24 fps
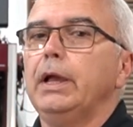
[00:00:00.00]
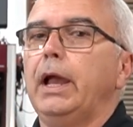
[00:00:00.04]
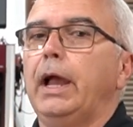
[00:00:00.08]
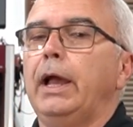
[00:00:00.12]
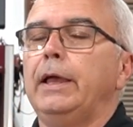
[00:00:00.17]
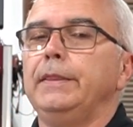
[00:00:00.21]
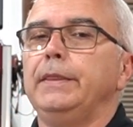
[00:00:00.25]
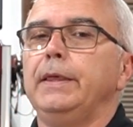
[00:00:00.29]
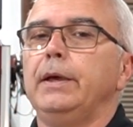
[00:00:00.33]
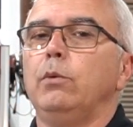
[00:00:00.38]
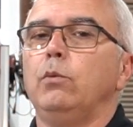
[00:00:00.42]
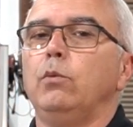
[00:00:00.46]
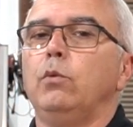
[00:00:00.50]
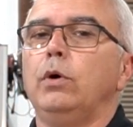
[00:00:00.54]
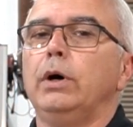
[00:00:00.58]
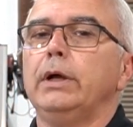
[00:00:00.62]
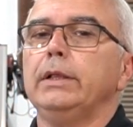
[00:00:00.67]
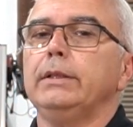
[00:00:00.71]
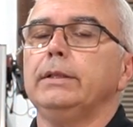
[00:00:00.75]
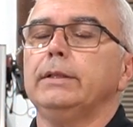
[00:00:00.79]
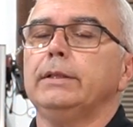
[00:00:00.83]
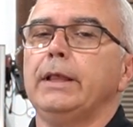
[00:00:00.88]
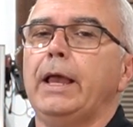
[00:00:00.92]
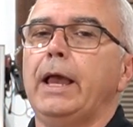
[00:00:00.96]
and then
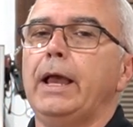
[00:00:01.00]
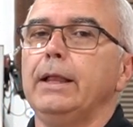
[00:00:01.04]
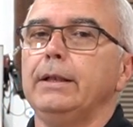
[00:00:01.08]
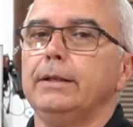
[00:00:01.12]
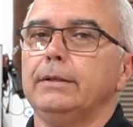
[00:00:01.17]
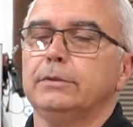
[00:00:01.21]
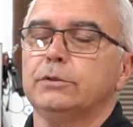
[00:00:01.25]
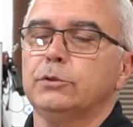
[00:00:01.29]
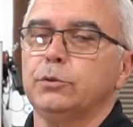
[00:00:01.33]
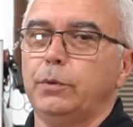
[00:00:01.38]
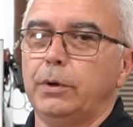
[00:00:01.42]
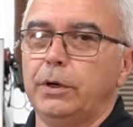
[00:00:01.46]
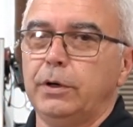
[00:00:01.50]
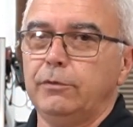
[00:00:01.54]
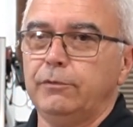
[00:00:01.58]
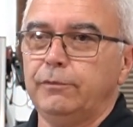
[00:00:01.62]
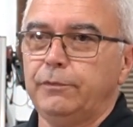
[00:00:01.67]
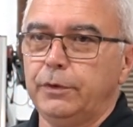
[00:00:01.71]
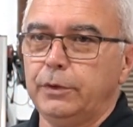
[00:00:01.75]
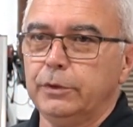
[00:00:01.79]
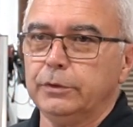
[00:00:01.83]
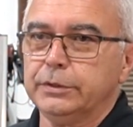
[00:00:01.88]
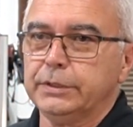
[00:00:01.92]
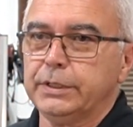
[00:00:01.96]
what that 12
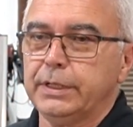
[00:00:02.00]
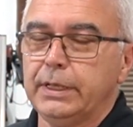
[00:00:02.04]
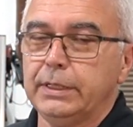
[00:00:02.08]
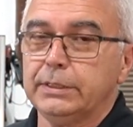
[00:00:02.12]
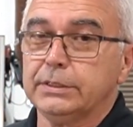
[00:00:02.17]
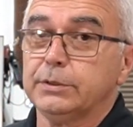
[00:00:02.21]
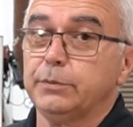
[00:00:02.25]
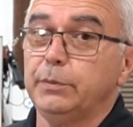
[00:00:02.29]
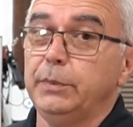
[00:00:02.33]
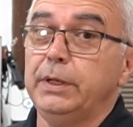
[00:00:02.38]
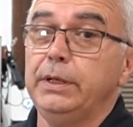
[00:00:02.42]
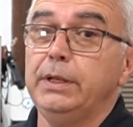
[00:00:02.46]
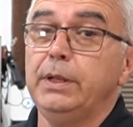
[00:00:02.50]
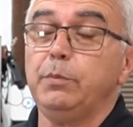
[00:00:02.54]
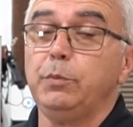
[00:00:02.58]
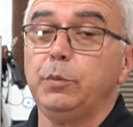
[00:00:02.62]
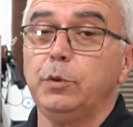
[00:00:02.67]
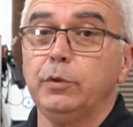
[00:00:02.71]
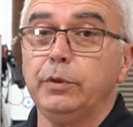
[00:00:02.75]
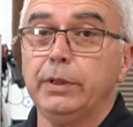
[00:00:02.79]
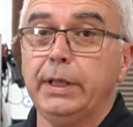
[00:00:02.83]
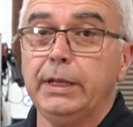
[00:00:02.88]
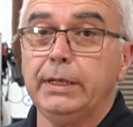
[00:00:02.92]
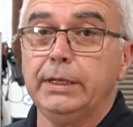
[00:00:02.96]
volts gets
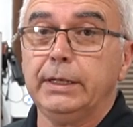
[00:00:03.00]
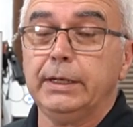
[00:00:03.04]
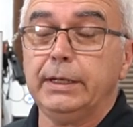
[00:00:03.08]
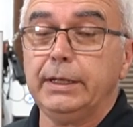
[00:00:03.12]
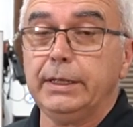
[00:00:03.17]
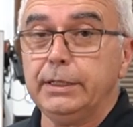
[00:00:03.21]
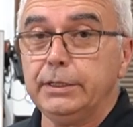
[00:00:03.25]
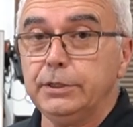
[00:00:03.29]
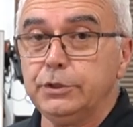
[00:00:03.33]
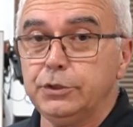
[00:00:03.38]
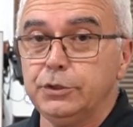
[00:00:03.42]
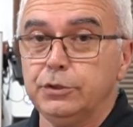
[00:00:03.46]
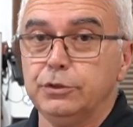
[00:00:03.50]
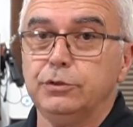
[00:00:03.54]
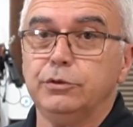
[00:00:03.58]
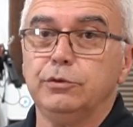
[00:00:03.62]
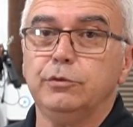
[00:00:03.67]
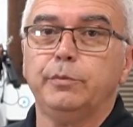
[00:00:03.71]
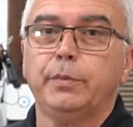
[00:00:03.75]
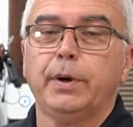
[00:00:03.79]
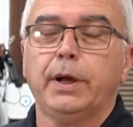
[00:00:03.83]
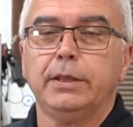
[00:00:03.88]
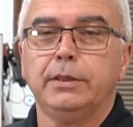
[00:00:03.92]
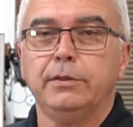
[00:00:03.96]
manipulated
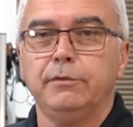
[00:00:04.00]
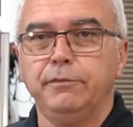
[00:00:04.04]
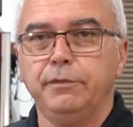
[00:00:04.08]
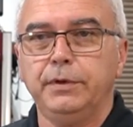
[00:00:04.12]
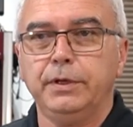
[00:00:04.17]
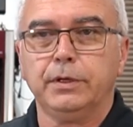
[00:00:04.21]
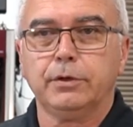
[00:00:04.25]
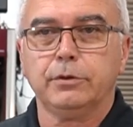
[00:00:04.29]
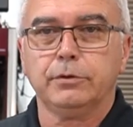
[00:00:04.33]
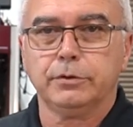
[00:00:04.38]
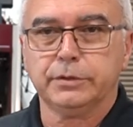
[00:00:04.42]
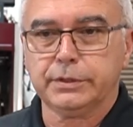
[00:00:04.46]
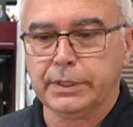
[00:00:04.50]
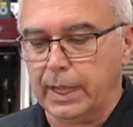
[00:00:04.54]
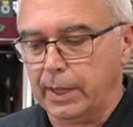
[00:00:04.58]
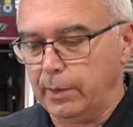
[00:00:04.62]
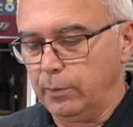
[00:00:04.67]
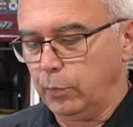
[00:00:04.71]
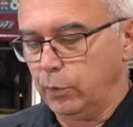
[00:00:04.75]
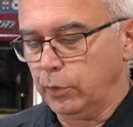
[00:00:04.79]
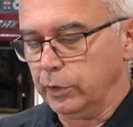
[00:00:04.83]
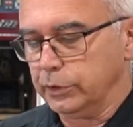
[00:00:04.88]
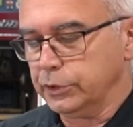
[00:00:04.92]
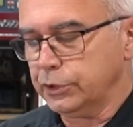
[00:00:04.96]
into by the vehicle's
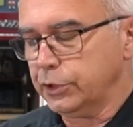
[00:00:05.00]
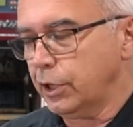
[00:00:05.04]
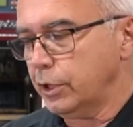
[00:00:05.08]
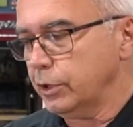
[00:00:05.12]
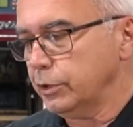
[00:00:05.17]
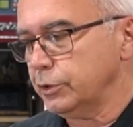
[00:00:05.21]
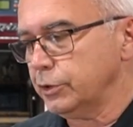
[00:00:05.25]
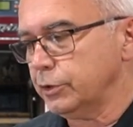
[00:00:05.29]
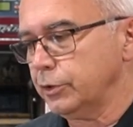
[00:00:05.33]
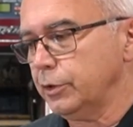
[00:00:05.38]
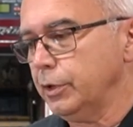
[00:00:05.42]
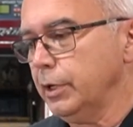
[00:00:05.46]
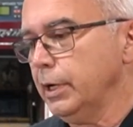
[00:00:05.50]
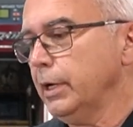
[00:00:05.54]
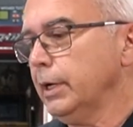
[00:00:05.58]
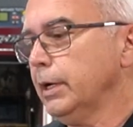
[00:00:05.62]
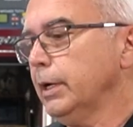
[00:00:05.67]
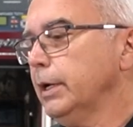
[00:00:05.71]
onboard charger